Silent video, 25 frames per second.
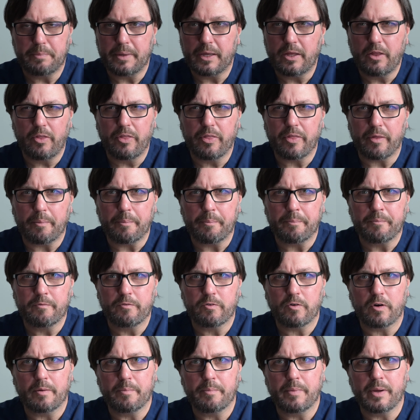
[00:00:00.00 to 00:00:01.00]
mill them
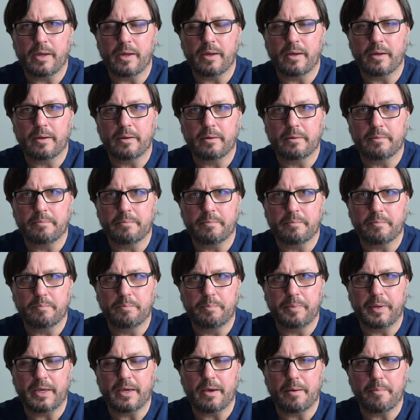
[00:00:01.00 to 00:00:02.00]
from a
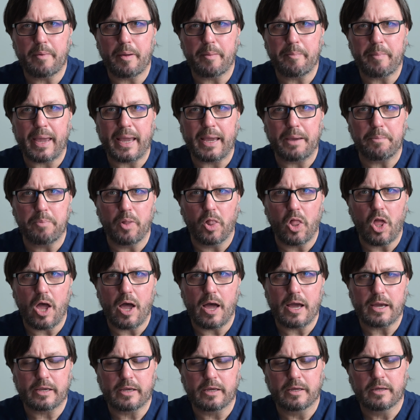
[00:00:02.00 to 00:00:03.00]
PMMA
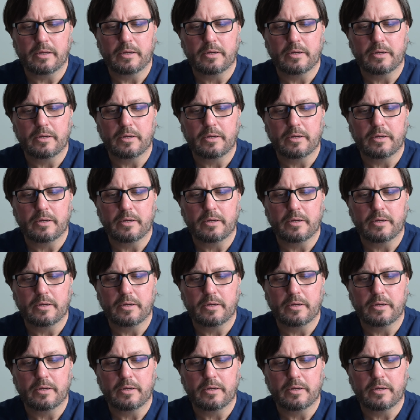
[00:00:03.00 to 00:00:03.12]
block.